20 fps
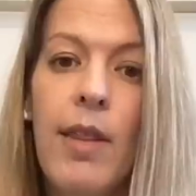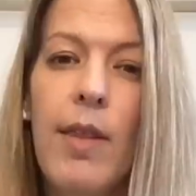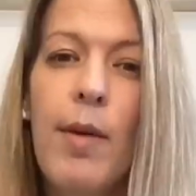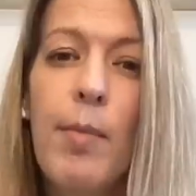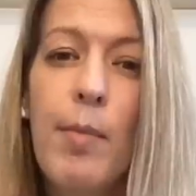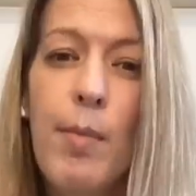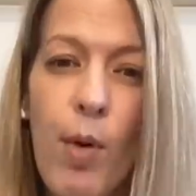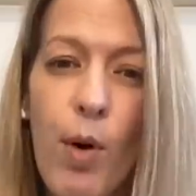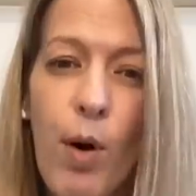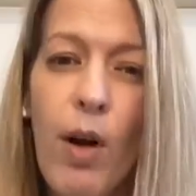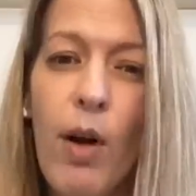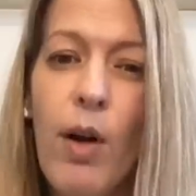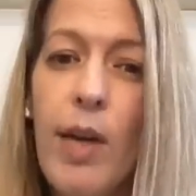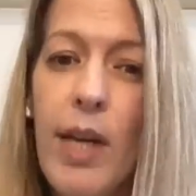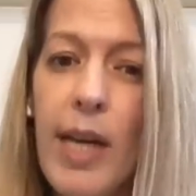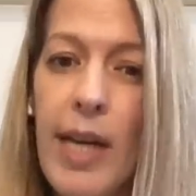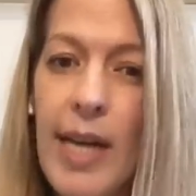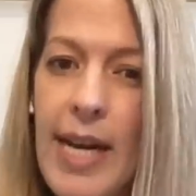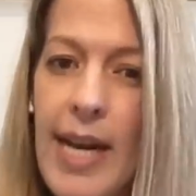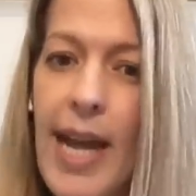The more
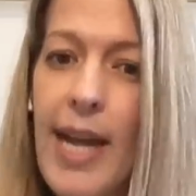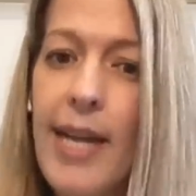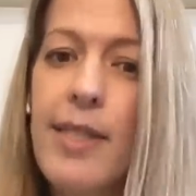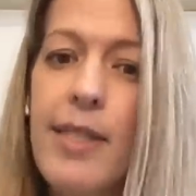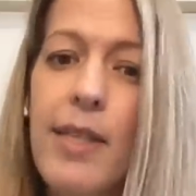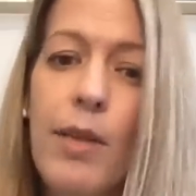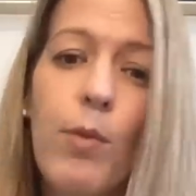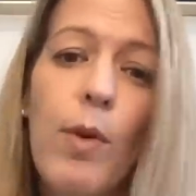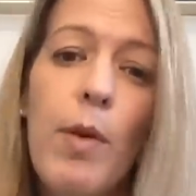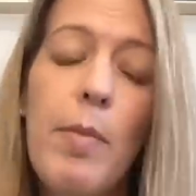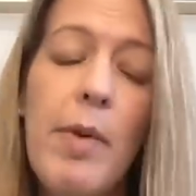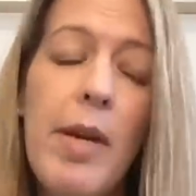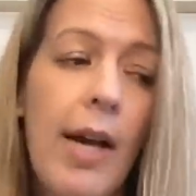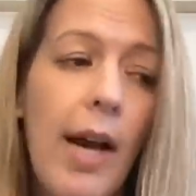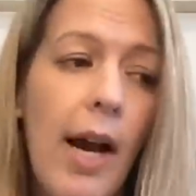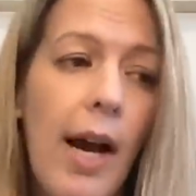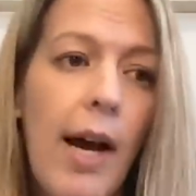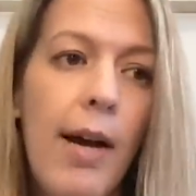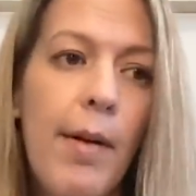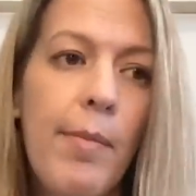connected we
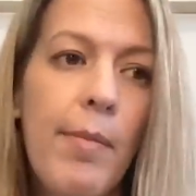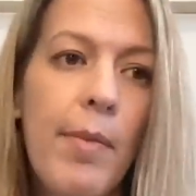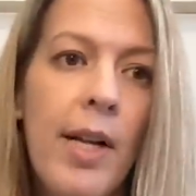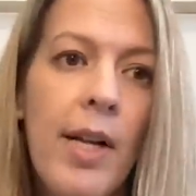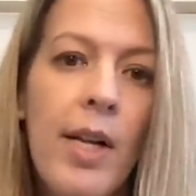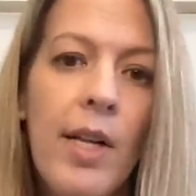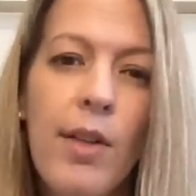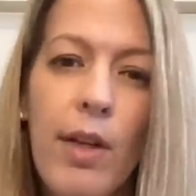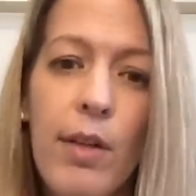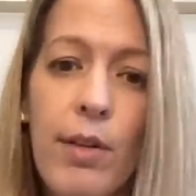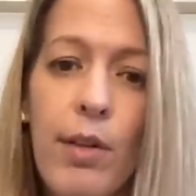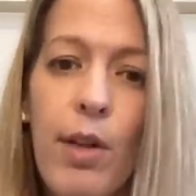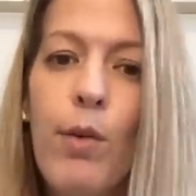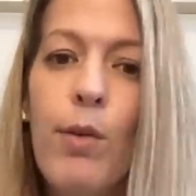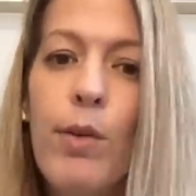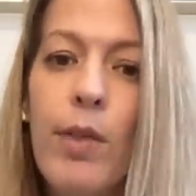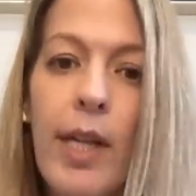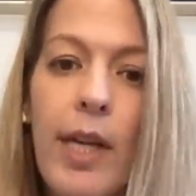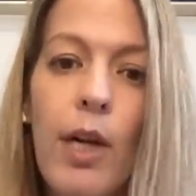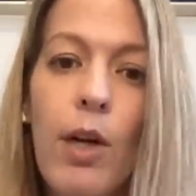become, the
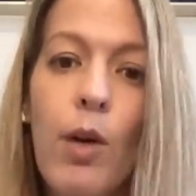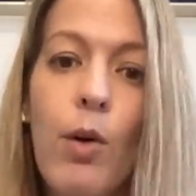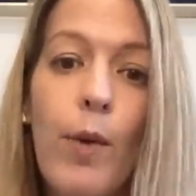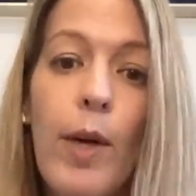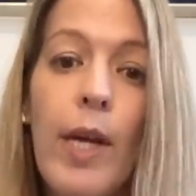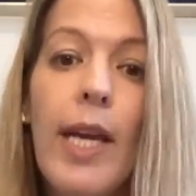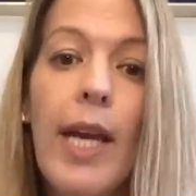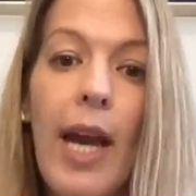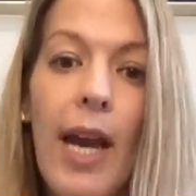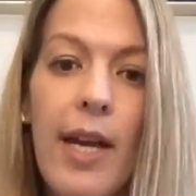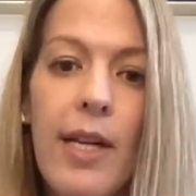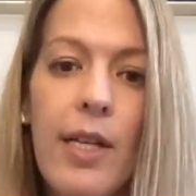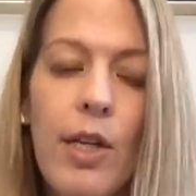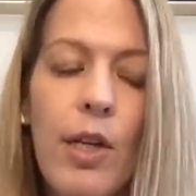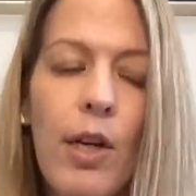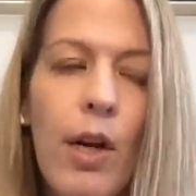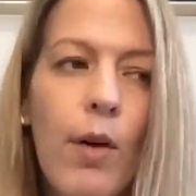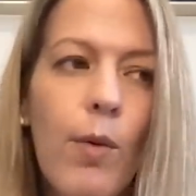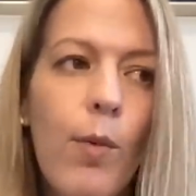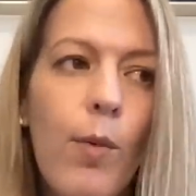lonelier we get.
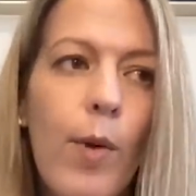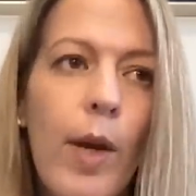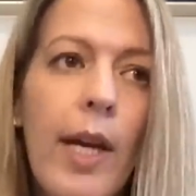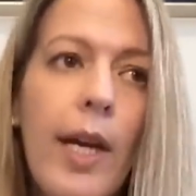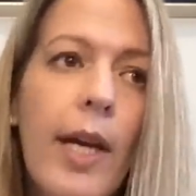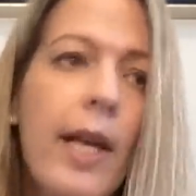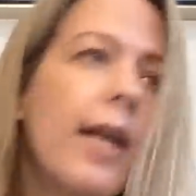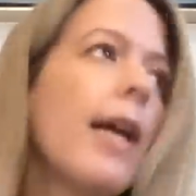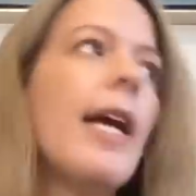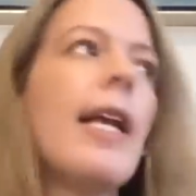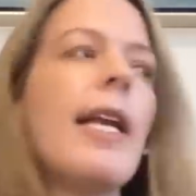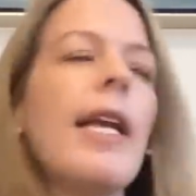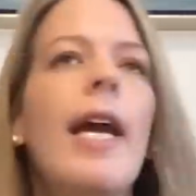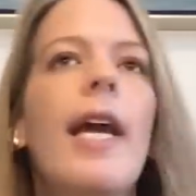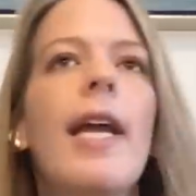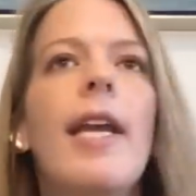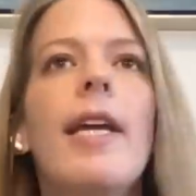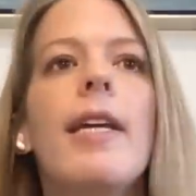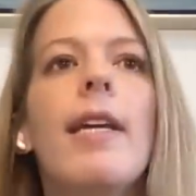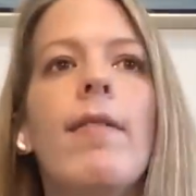You know, we can, in
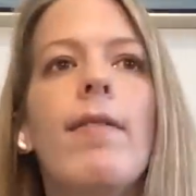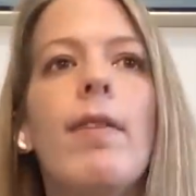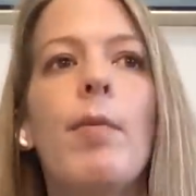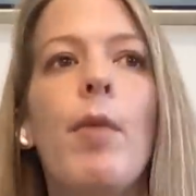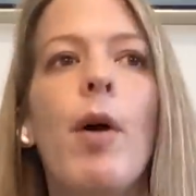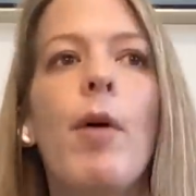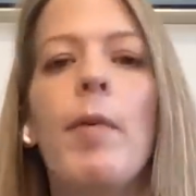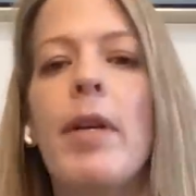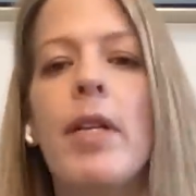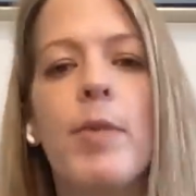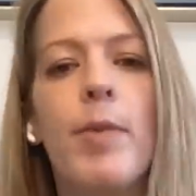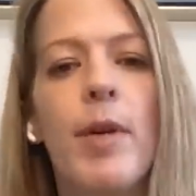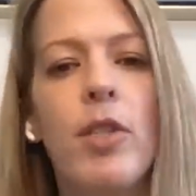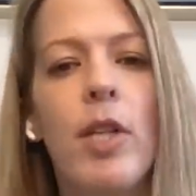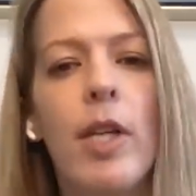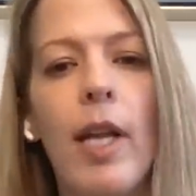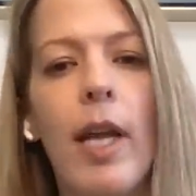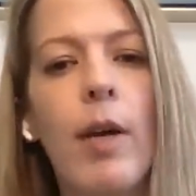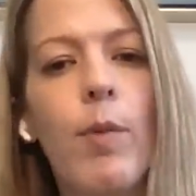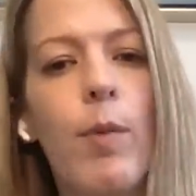any given moment,
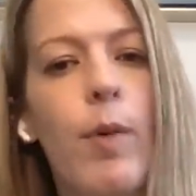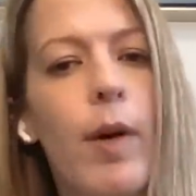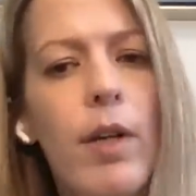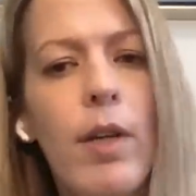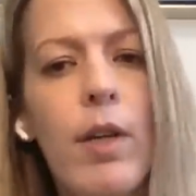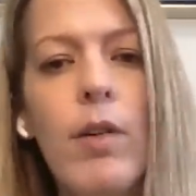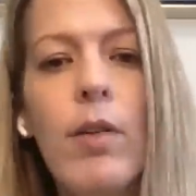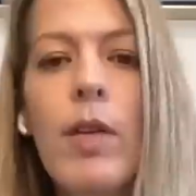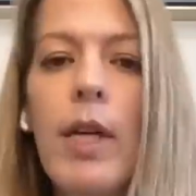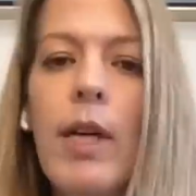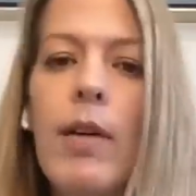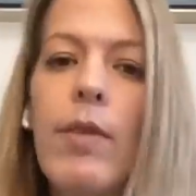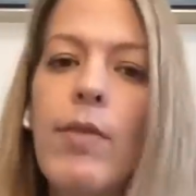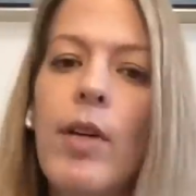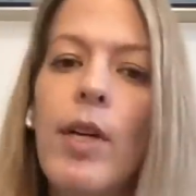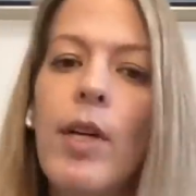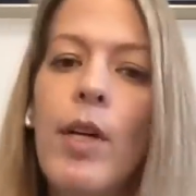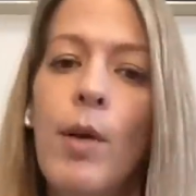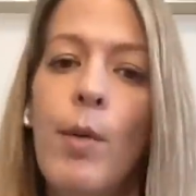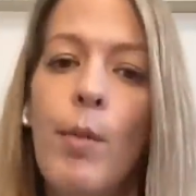especially like where you live,
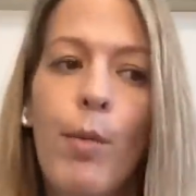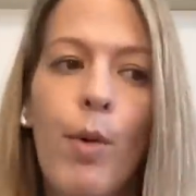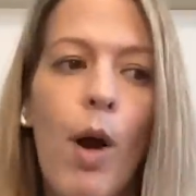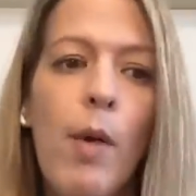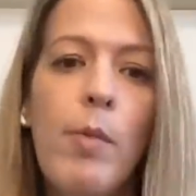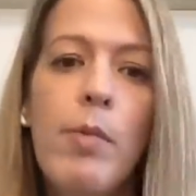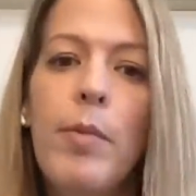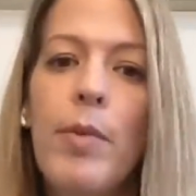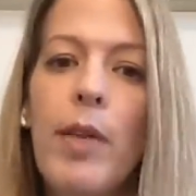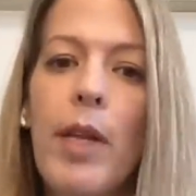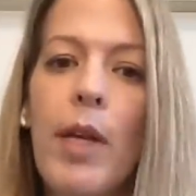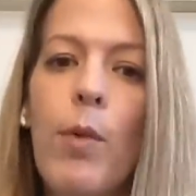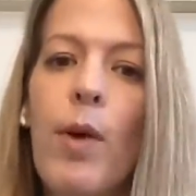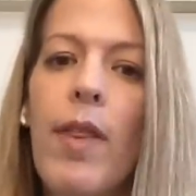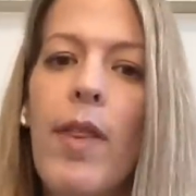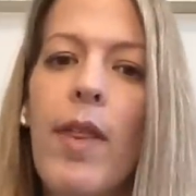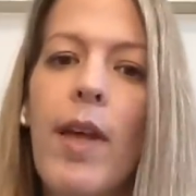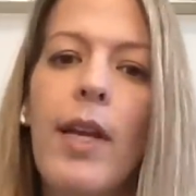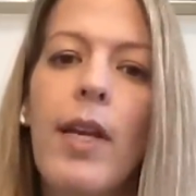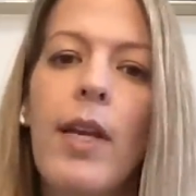probably
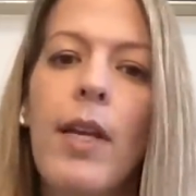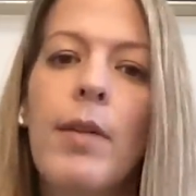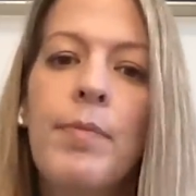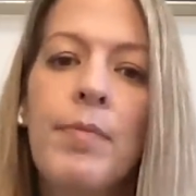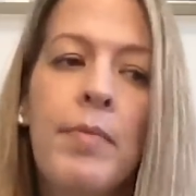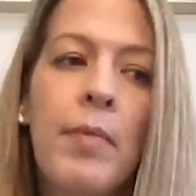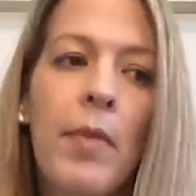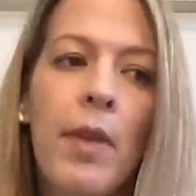within,